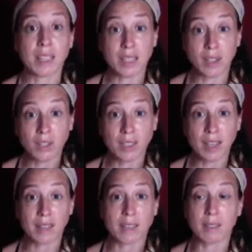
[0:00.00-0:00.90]

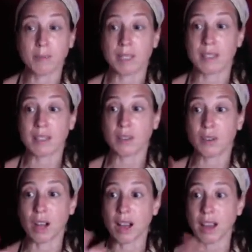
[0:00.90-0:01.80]
Nearsightedness means that
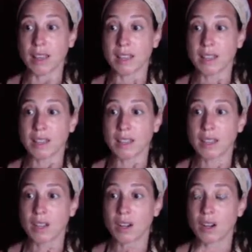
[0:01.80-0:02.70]
your eyes
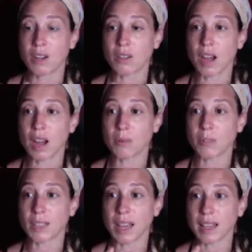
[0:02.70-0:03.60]
are not
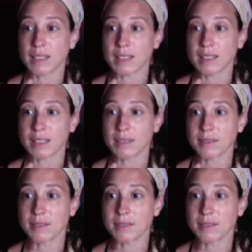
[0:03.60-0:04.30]
relaxed.